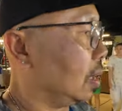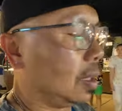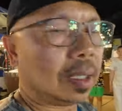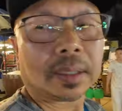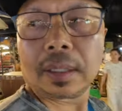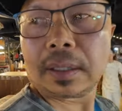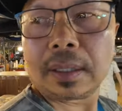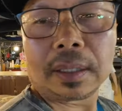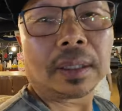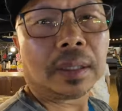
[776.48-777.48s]
I'm gonna get
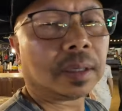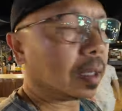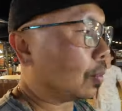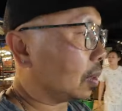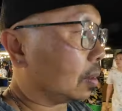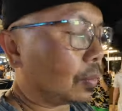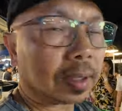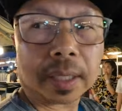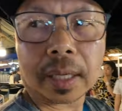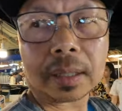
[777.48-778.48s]
rice. Okay. One one
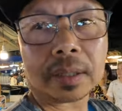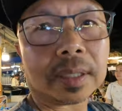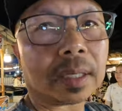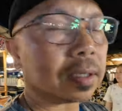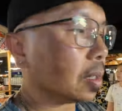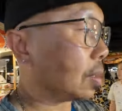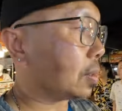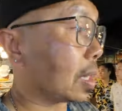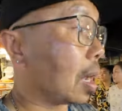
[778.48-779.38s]
thing I learned yesterday was that